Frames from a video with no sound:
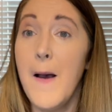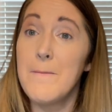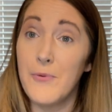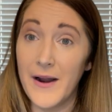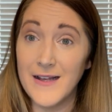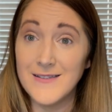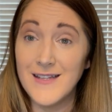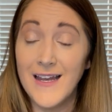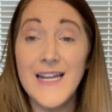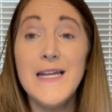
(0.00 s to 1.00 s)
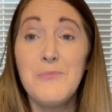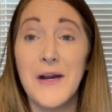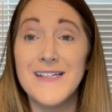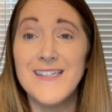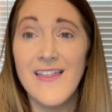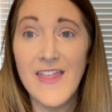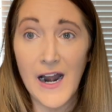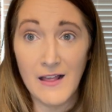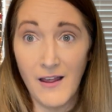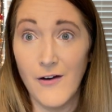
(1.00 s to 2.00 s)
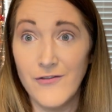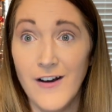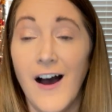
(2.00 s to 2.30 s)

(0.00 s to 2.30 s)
brands, indie brands that I love.